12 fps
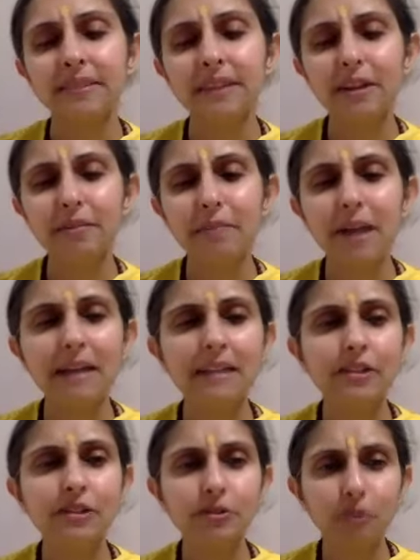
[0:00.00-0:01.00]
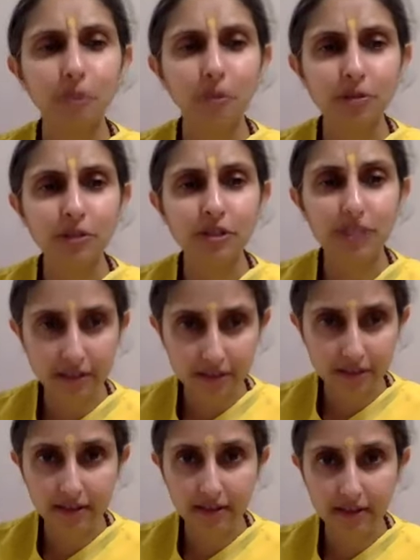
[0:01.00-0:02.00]
their mind is so
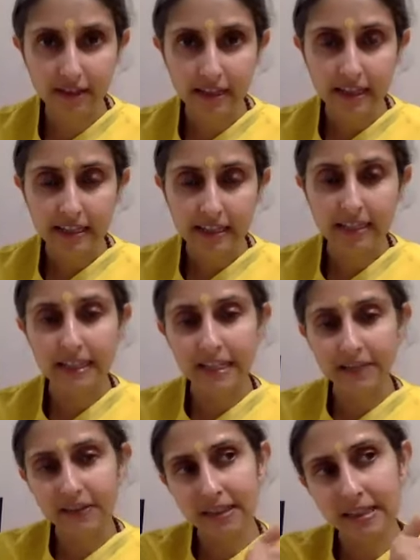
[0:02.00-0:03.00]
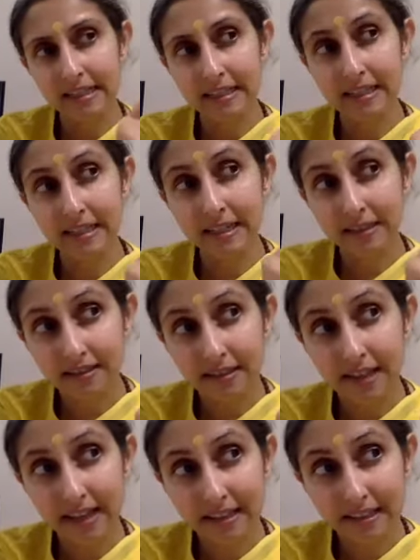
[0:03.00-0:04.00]
subtle that even these
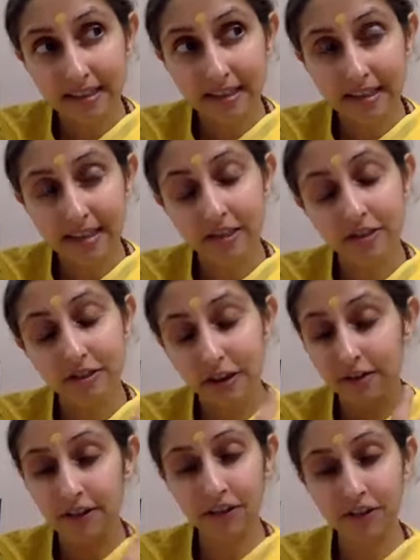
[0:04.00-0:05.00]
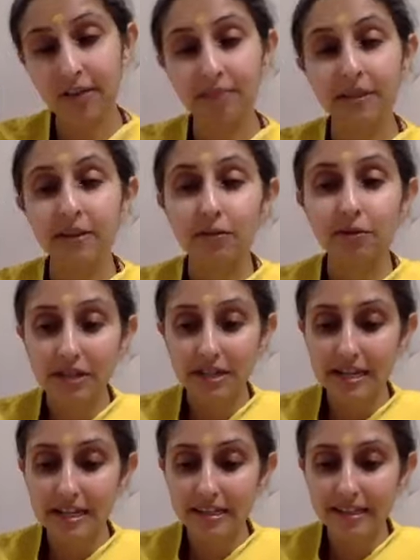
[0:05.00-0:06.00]
subtle essences nourish them. They don't
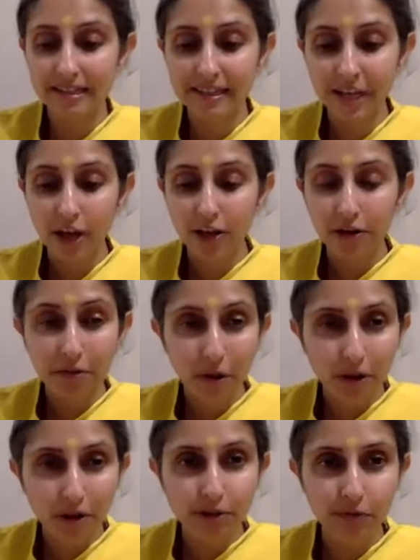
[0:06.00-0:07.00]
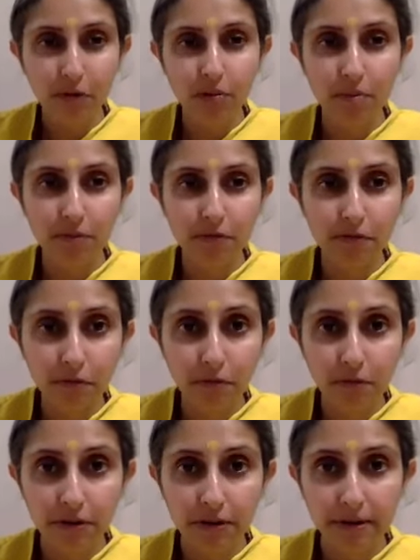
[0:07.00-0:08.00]
need this gross form of
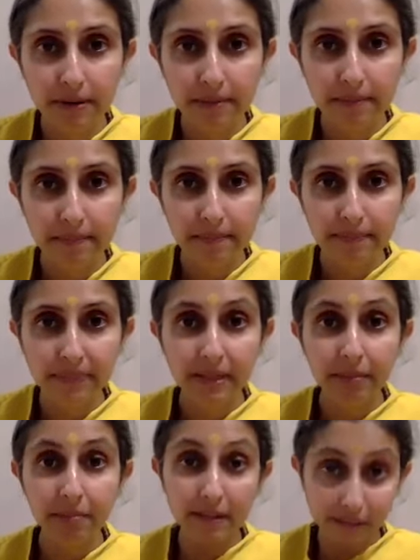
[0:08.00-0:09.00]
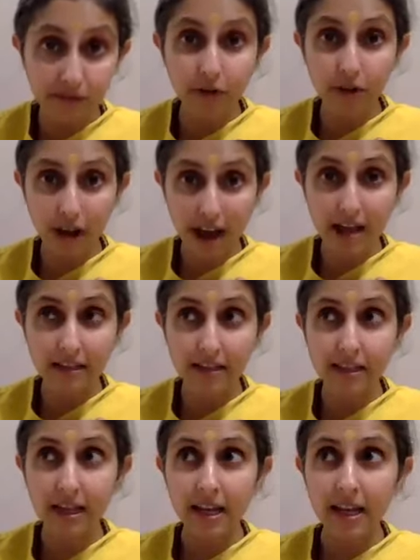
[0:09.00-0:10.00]
food. But for
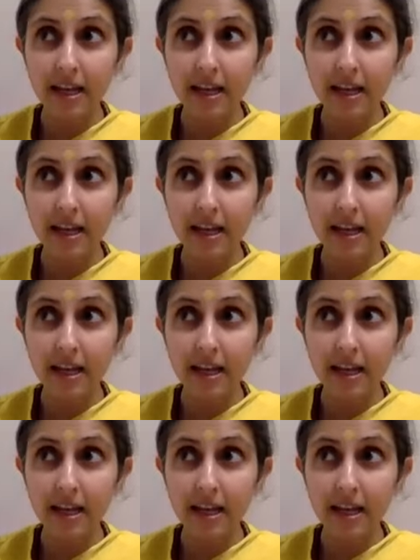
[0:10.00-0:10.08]
us,